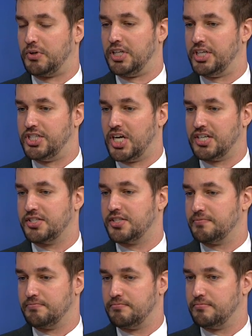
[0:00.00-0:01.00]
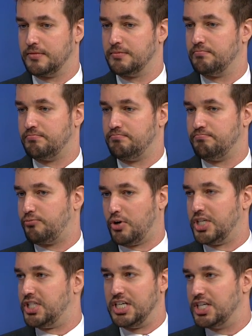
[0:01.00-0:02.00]
really just
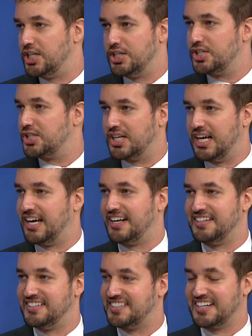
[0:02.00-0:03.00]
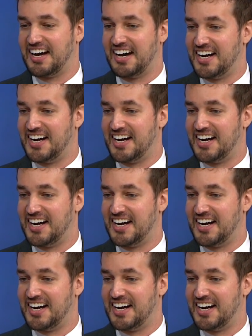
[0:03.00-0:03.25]
prestige and,